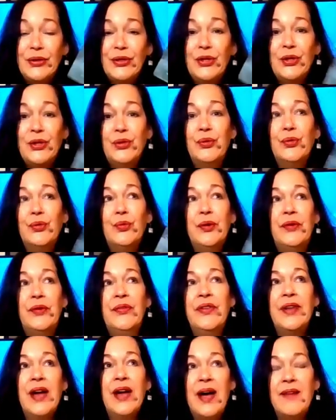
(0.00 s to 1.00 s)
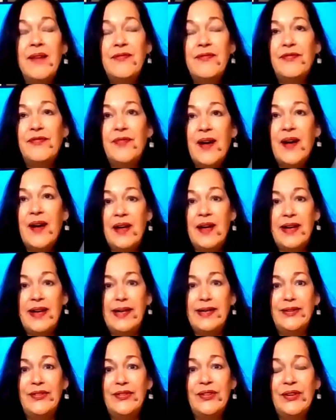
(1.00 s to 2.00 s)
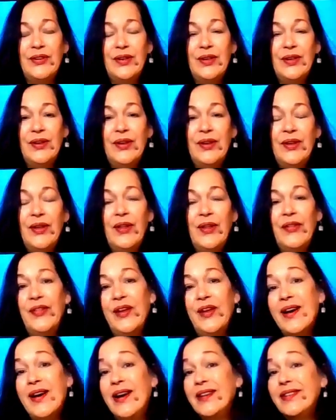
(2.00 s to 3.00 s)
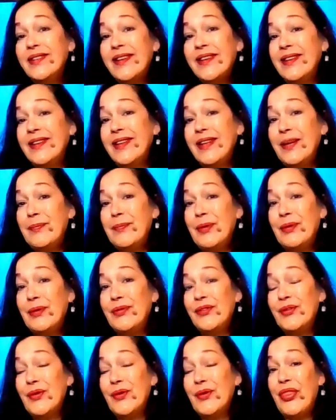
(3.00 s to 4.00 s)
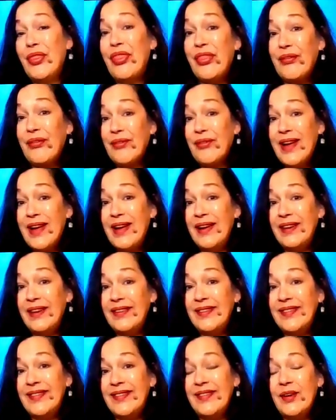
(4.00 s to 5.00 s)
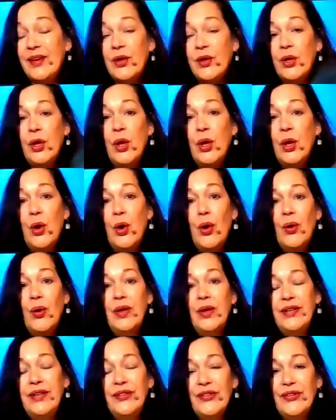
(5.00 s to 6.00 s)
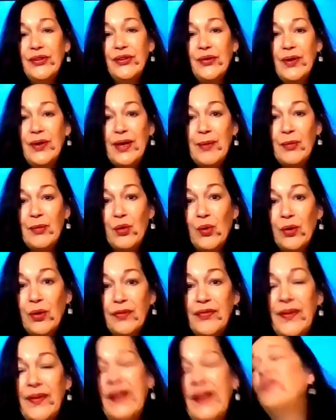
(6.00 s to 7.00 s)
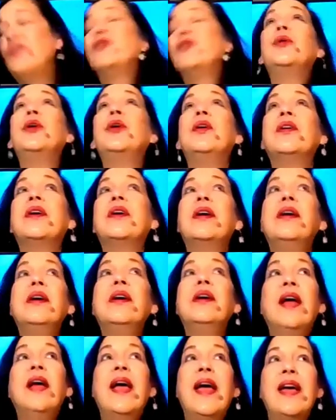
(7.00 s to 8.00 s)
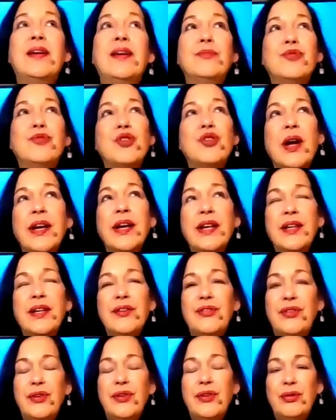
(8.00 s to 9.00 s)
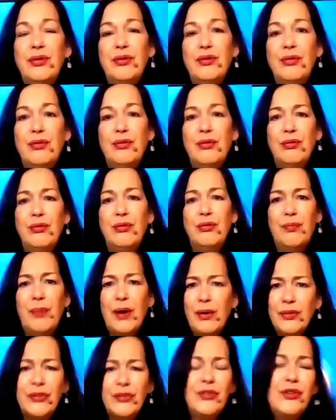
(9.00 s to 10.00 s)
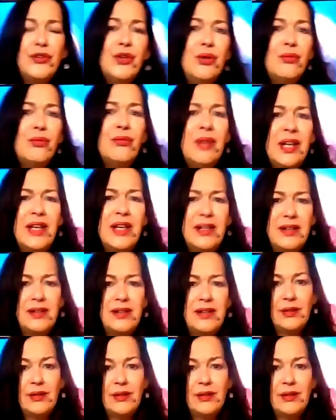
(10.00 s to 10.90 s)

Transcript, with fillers: you will not find the content that I post on Threads on Instagram or Facebook. And I'm trying to post unique